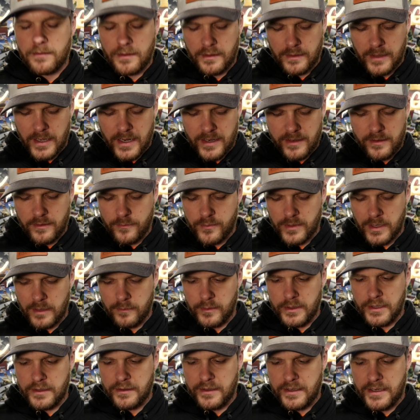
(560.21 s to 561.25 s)
a lot of you
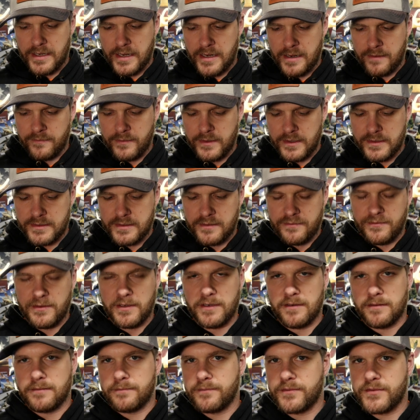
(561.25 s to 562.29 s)
probably already have this if
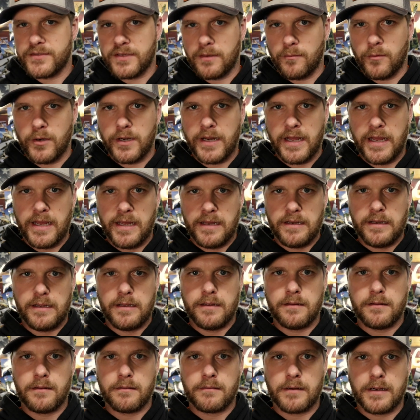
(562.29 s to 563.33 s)
you're somewhat handy
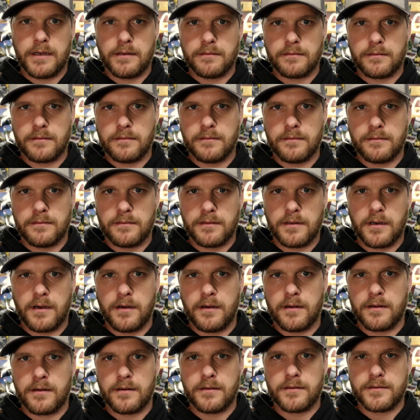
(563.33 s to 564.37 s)
around
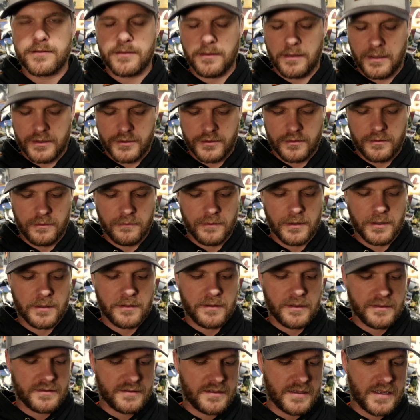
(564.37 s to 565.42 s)
cars, electrical work,
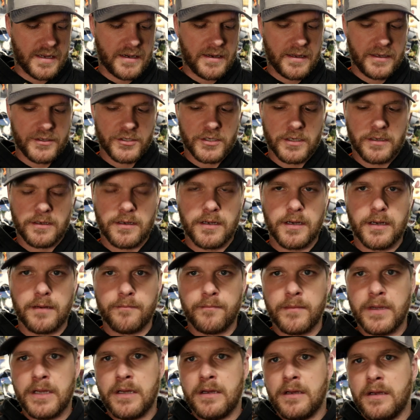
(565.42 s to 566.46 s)
things of that nature, um,
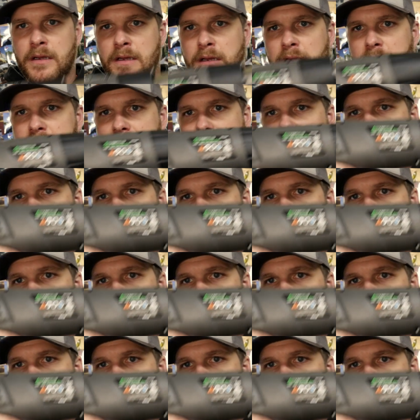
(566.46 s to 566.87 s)
is a